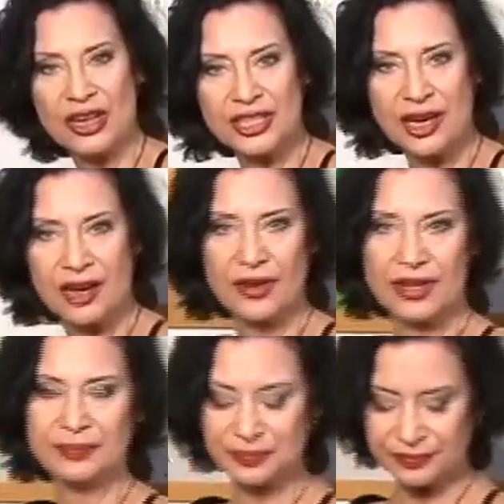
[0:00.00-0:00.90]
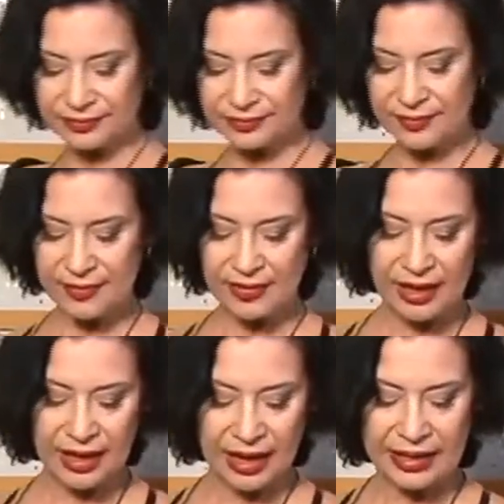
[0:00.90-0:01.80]
heart chakra.
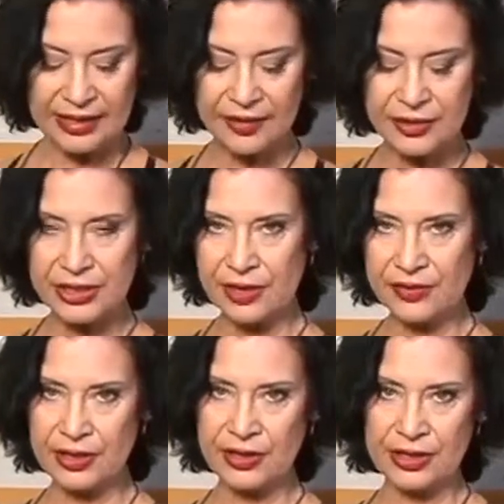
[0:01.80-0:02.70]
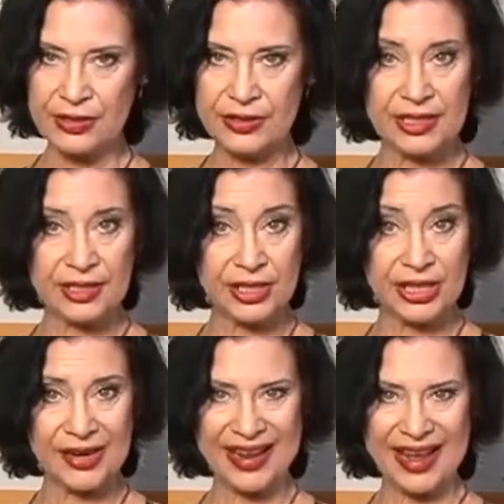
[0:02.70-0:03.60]
Another stone that you can use is a
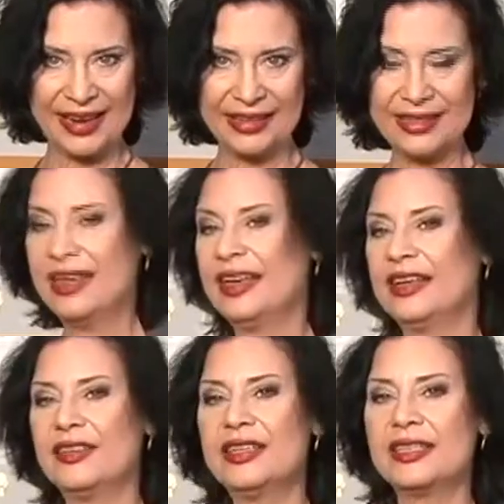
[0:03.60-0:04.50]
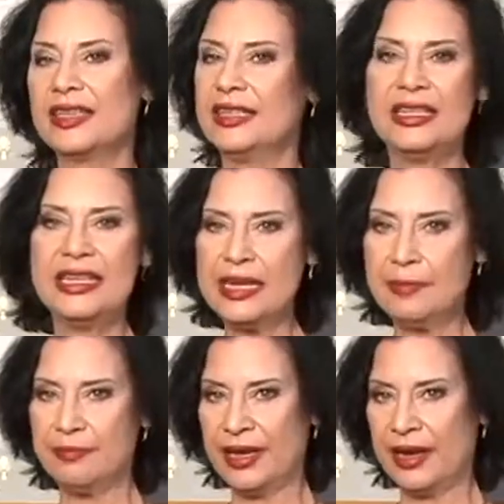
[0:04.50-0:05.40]
cherry agate. Now this is a deep
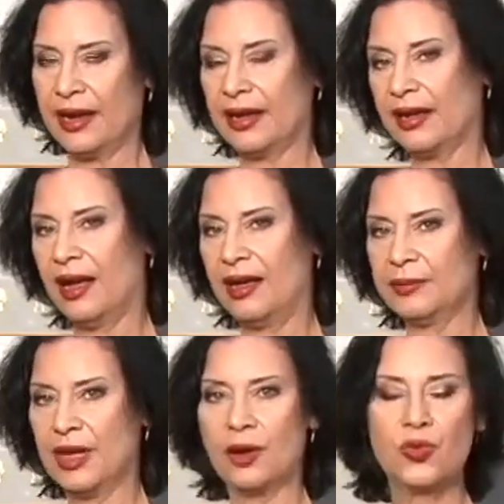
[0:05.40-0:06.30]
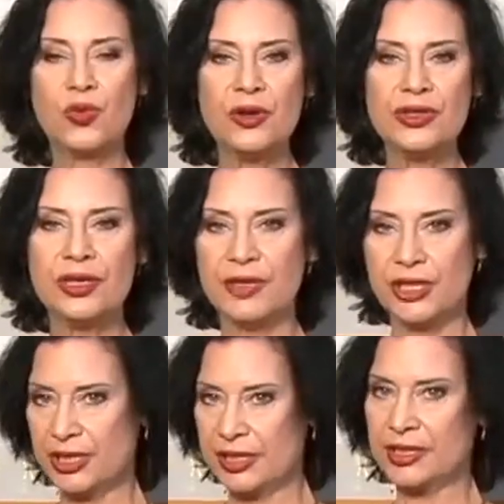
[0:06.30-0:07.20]
pink, a rosy
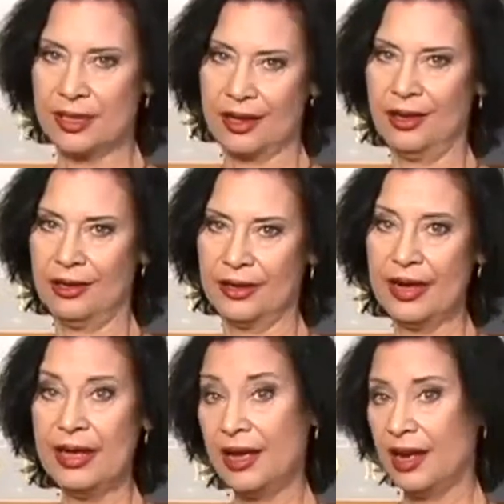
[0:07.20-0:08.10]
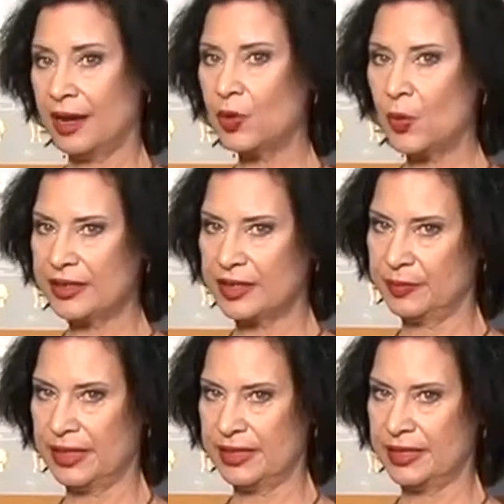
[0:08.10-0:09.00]
magenta color. I'm going to
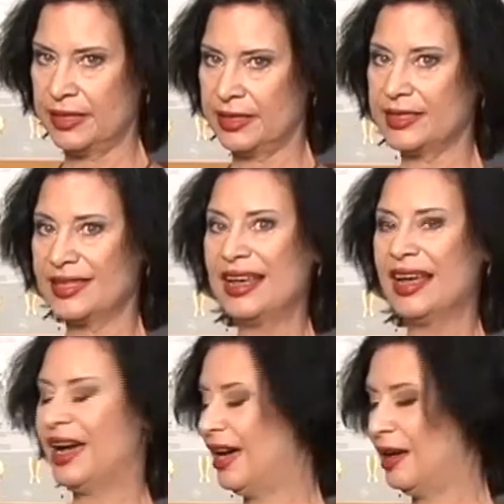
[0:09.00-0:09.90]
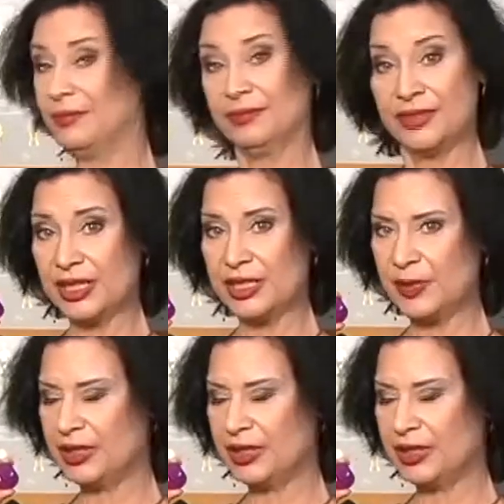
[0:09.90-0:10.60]
place this just